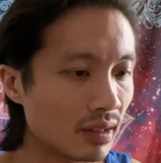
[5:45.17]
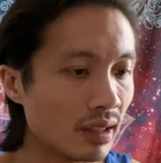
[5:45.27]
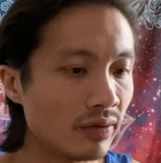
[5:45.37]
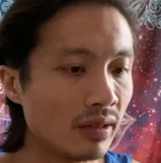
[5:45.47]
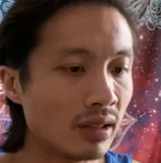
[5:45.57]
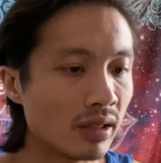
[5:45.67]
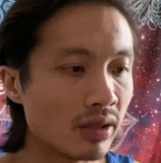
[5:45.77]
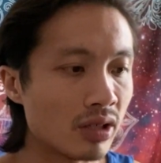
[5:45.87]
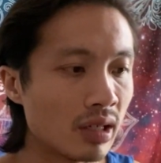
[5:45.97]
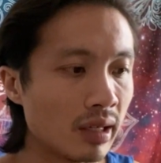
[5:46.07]
I feel like you're
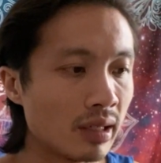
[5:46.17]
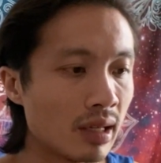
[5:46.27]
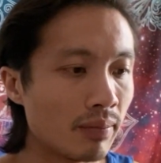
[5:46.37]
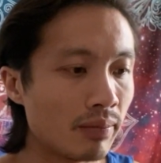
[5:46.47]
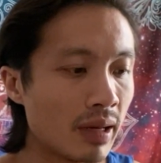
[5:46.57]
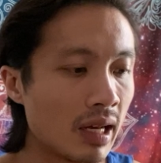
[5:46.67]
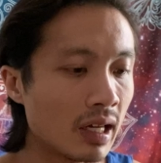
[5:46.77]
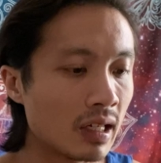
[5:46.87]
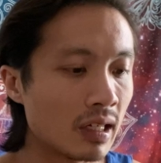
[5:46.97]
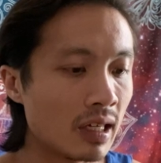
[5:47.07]
trying to get back,